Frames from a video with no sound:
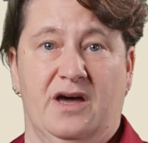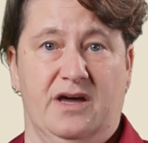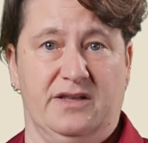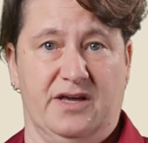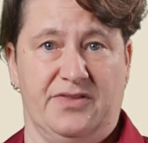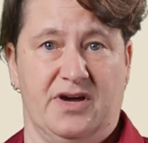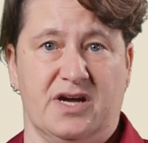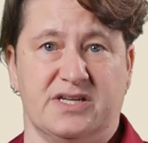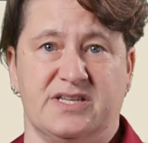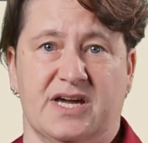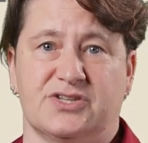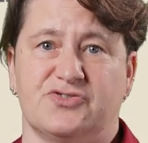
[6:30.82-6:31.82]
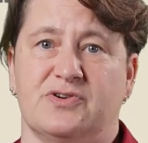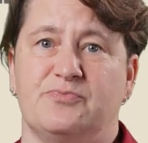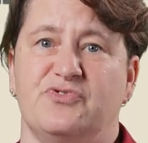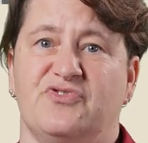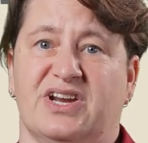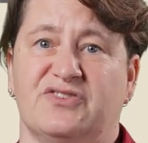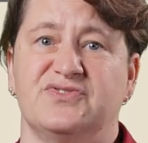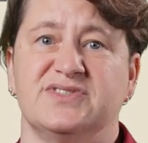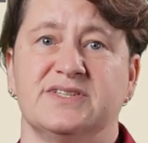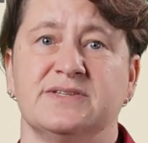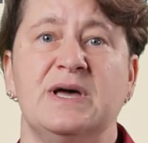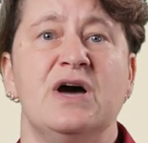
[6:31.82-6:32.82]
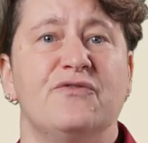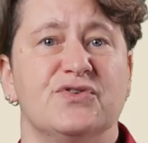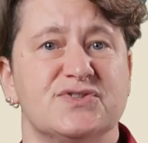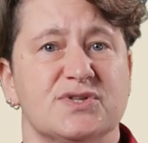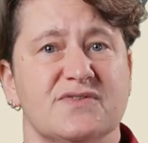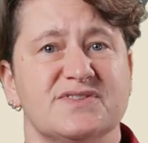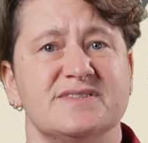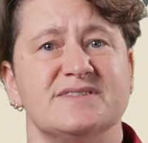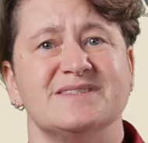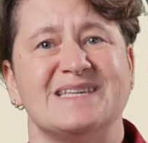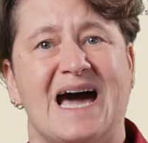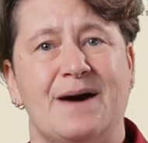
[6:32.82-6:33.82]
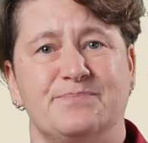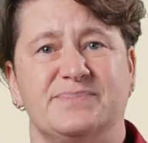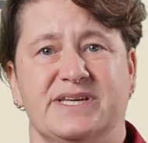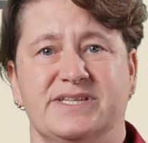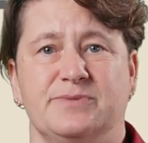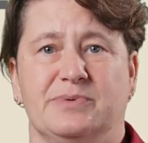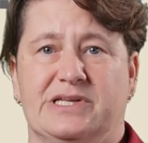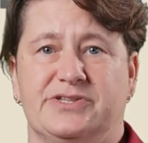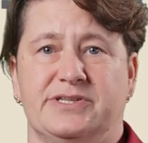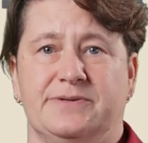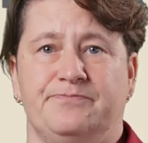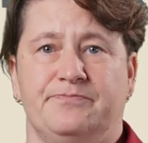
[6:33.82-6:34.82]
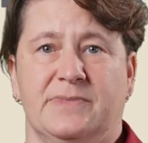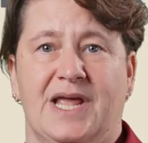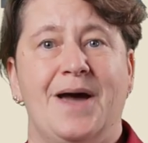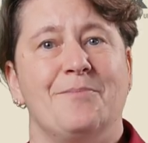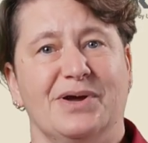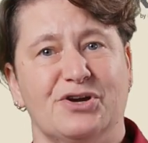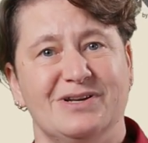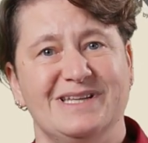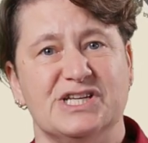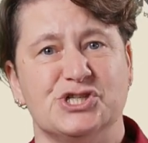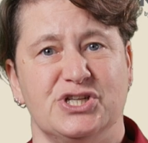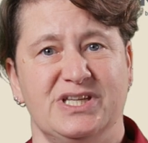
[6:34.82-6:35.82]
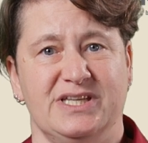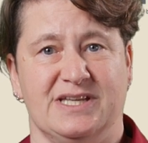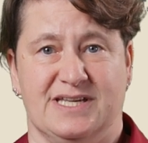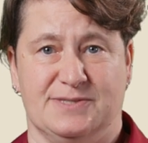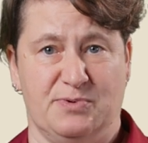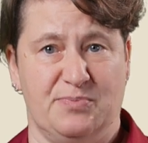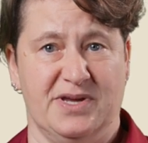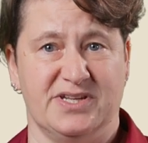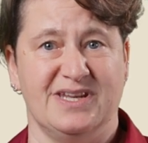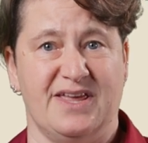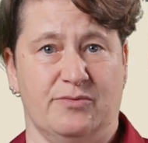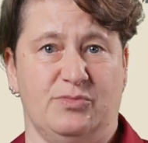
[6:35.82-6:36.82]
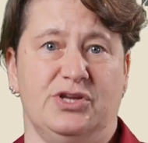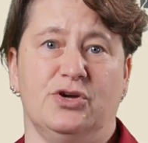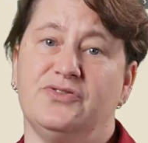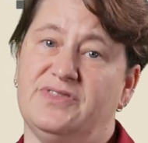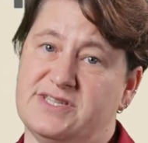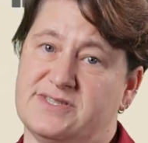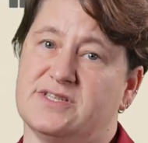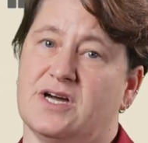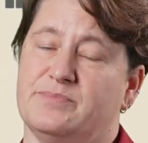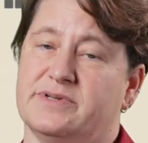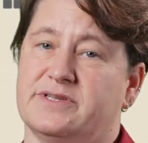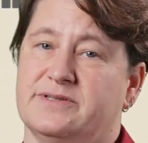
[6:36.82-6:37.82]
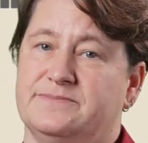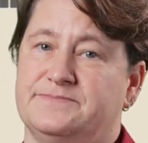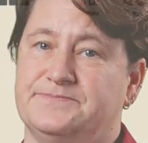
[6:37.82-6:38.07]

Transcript: Another architectural prerequisite for services is updatability. My colleague Janine has prepared another video on this topic.